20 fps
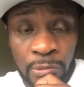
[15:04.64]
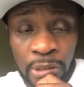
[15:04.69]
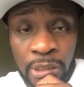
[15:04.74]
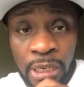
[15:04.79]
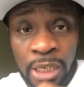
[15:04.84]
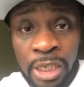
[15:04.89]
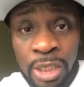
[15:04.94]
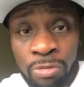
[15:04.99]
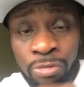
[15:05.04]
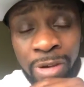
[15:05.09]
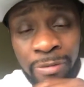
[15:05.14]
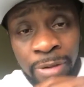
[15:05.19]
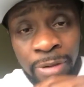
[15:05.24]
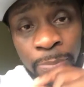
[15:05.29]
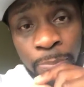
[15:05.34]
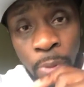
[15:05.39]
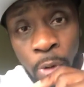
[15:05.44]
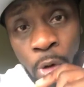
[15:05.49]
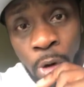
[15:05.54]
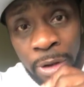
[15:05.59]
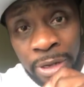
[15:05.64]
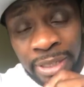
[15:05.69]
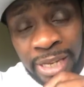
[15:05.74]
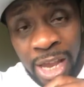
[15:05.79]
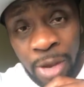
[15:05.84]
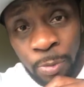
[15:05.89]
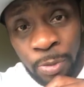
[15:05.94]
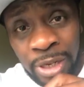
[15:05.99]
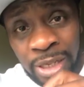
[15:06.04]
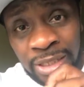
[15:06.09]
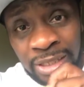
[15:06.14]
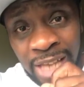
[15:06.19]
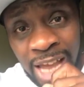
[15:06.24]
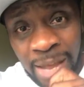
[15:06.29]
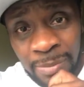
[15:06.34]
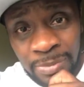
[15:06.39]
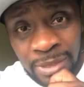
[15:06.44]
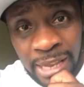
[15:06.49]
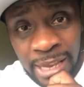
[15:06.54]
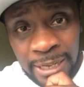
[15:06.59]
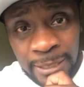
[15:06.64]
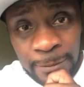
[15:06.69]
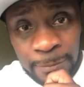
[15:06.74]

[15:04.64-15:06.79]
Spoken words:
And it's very important that we adopt that.